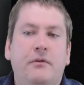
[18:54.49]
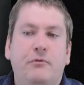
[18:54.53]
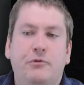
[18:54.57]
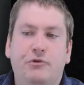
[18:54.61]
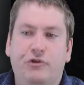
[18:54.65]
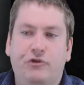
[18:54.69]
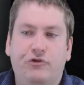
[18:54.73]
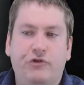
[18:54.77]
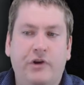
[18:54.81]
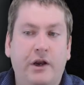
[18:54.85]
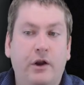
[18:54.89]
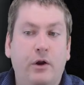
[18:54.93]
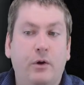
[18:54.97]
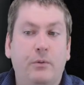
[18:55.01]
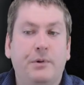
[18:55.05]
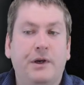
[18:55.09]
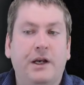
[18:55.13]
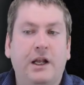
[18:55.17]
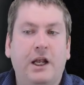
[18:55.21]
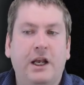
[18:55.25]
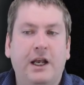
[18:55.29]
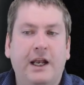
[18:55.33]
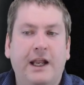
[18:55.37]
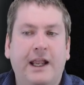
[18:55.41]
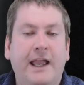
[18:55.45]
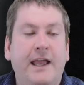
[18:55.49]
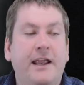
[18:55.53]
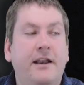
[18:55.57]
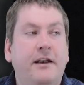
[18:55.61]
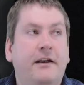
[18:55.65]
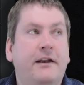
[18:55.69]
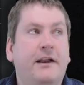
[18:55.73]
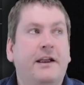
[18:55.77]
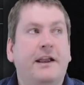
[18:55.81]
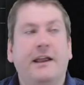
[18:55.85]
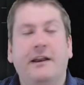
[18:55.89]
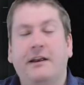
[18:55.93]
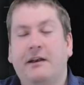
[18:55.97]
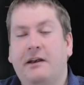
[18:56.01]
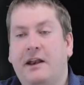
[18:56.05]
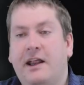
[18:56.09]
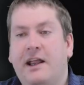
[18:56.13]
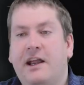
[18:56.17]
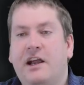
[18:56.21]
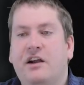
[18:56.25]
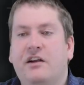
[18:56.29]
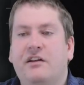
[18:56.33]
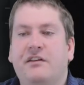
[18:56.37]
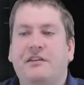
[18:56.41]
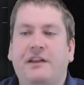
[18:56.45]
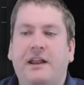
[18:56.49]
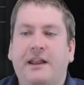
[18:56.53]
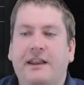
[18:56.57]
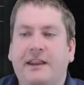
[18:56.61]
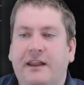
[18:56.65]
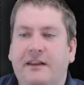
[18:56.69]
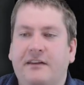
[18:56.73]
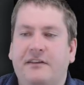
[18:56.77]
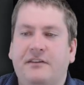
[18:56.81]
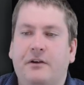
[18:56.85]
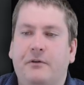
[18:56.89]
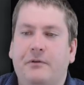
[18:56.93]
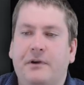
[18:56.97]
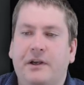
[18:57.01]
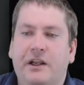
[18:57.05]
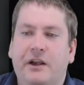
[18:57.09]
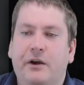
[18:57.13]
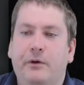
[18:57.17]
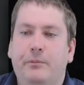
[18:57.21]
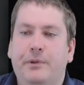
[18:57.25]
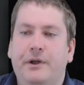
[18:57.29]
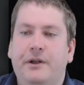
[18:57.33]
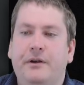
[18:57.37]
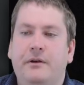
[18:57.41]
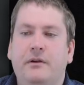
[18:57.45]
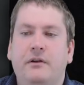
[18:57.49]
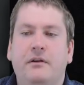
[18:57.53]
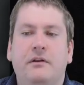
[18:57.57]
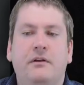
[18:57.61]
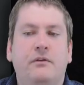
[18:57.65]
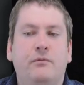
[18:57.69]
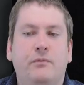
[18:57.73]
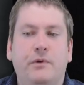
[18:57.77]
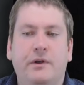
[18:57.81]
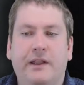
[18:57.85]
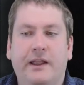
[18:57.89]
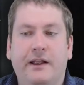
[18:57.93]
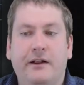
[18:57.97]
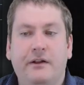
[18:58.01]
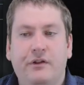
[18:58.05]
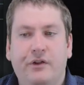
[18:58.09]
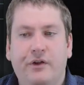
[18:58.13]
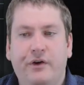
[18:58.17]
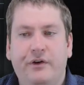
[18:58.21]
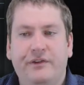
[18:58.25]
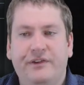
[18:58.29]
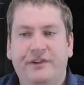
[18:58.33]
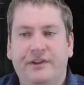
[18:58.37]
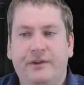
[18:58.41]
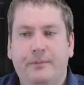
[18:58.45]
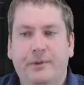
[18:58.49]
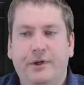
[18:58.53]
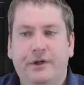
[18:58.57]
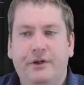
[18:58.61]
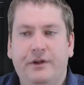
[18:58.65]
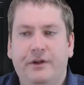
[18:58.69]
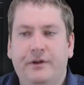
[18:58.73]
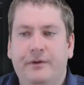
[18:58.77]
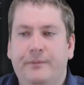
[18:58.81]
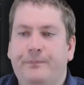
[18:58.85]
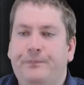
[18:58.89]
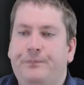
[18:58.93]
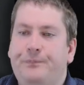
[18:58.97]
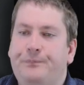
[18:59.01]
We should try opening it again and get an error saying that it's already open. We then close the book.